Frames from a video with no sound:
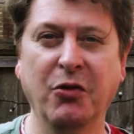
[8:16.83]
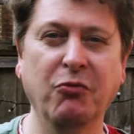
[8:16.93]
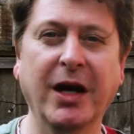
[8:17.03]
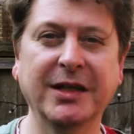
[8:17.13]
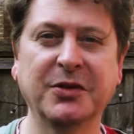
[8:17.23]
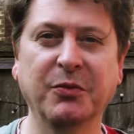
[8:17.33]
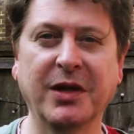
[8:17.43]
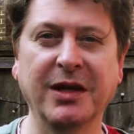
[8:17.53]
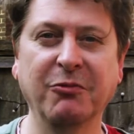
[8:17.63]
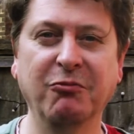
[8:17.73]
write
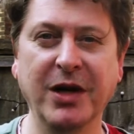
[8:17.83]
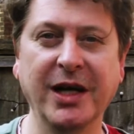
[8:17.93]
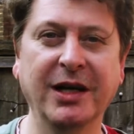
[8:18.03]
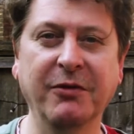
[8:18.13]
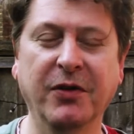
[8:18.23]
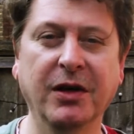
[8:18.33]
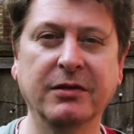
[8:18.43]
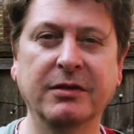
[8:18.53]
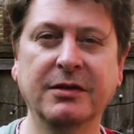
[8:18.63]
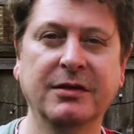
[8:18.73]
something really
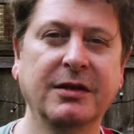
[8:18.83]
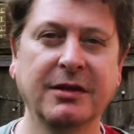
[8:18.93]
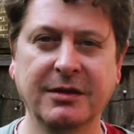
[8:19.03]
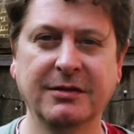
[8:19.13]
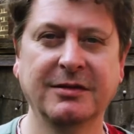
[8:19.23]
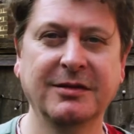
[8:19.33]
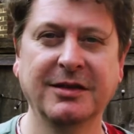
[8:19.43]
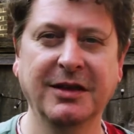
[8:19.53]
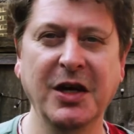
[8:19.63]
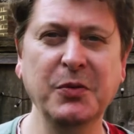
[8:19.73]
fun.
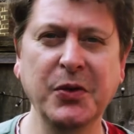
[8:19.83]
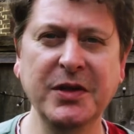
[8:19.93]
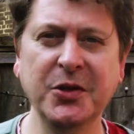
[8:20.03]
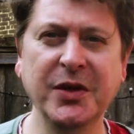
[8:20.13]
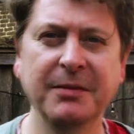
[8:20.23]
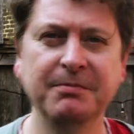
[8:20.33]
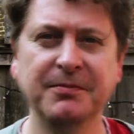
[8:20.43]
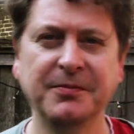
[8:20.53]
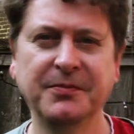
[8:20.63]
Hope you enjoy it.